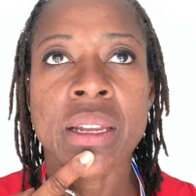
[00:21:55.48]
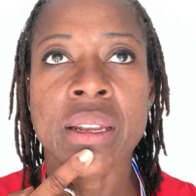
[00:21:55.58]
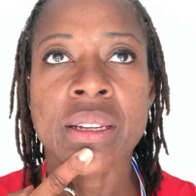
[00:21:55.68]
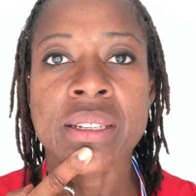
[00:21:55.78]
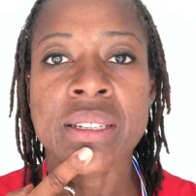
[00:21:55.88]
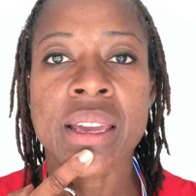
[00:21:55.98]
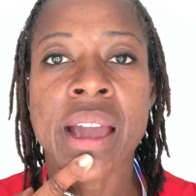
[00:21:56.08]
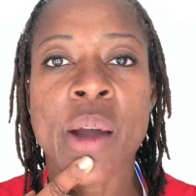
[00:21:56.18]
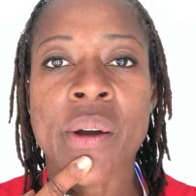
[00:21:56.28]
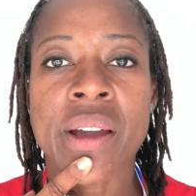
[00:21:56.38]
and then see
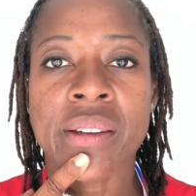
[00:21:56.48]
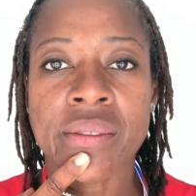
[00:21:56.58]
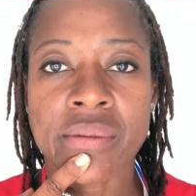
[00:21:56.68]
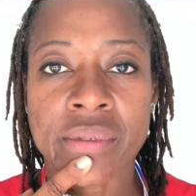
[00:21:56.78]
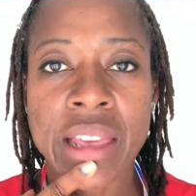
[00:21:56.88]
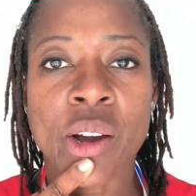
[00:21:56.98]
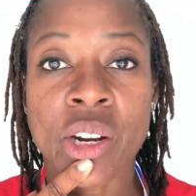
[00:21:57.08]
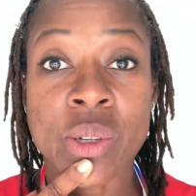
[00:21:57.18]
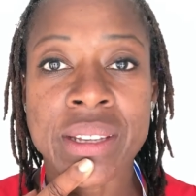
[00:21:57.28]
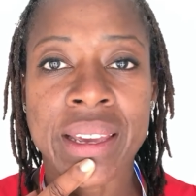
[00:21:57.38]
how
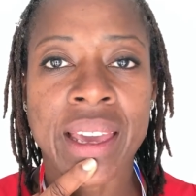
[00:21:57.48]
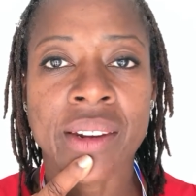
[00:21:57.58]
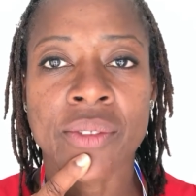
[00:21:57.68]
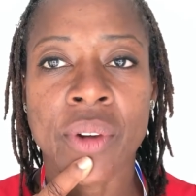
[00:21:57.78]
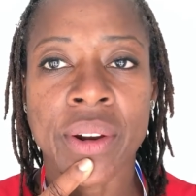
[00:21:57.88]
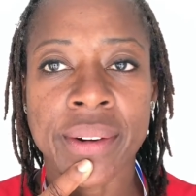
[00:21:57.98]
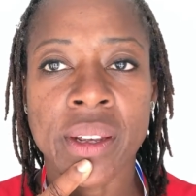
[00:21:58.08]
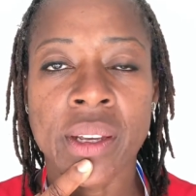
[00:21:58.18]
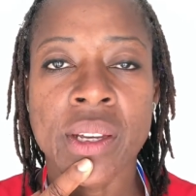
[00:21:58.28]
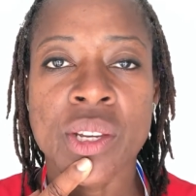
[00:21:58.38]
close I can run
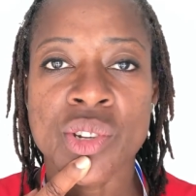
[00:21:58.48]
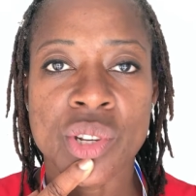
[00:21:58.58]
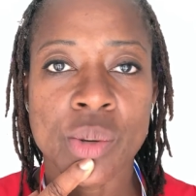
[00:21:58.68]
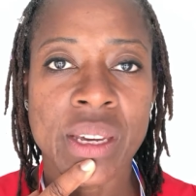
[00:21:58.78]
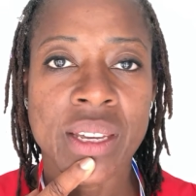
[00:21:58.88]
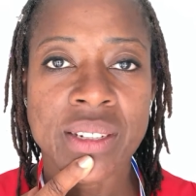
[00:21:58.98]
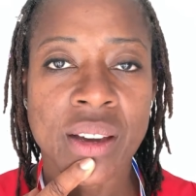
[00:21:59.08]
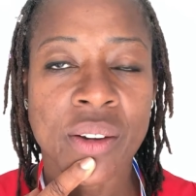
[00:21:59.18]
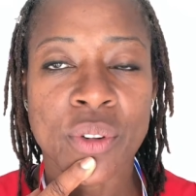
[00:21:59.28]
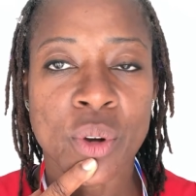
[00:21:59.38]
to it.
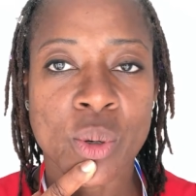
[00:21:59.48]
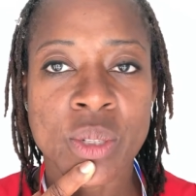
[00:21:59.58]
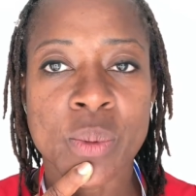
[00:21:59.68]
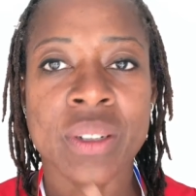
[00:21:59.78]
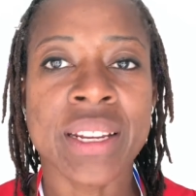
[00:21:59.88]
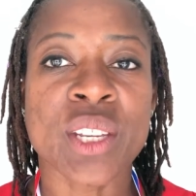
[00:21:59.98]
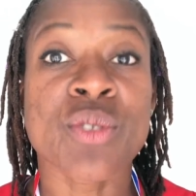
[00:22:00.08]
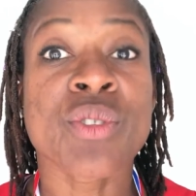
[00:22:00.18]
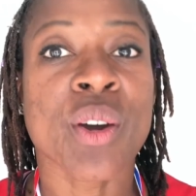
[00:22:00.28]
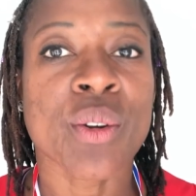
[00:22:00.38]
I, of course, will let
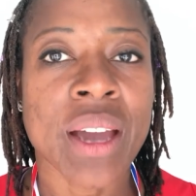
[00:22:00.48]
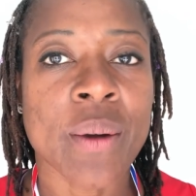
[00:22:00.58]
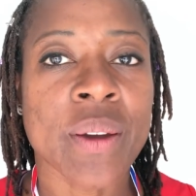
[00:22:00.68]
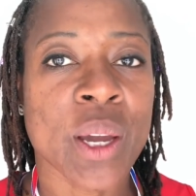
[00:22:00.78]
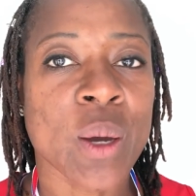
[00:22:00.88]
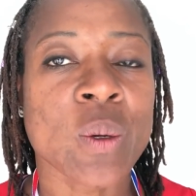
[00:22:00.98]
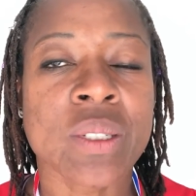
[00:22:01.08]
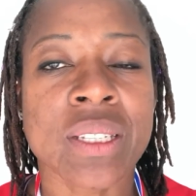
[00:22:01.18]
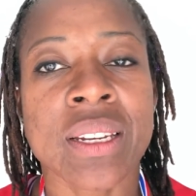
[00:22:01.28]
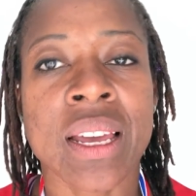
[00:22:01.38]
you know how it
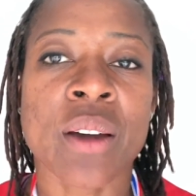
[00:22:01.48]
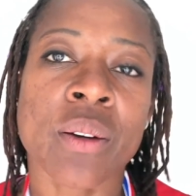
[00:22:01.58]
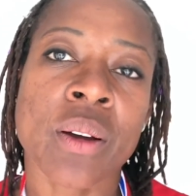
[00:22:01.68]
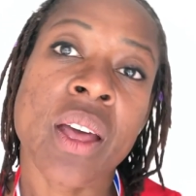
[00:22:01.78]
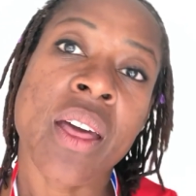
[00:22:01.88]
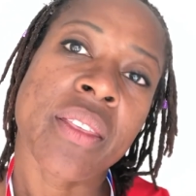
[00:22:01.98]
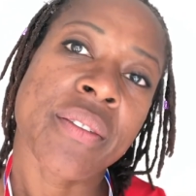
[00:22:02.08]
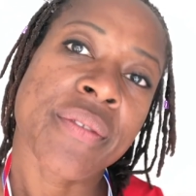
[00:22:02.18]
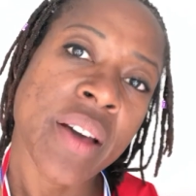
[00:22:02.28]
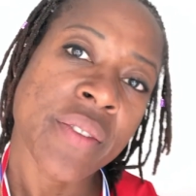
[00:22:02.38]
goes and how the
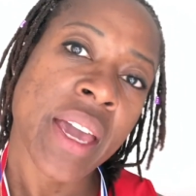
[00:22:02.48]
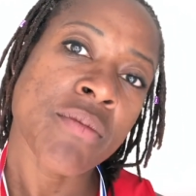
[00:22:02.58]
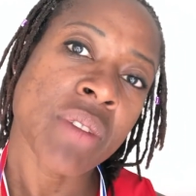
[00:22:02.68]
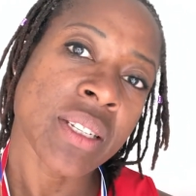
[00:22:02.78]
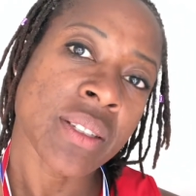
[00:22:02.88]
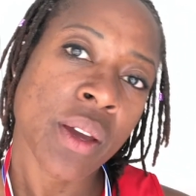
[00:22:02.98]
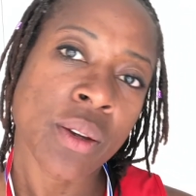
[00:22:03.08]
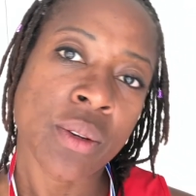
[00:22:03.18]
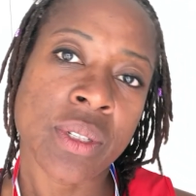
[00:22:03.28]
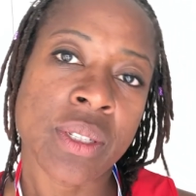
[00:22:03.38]
5k race
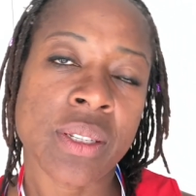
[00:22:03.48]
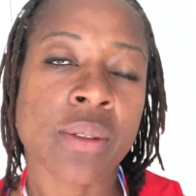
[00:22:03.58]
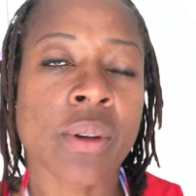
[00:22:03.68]
goes.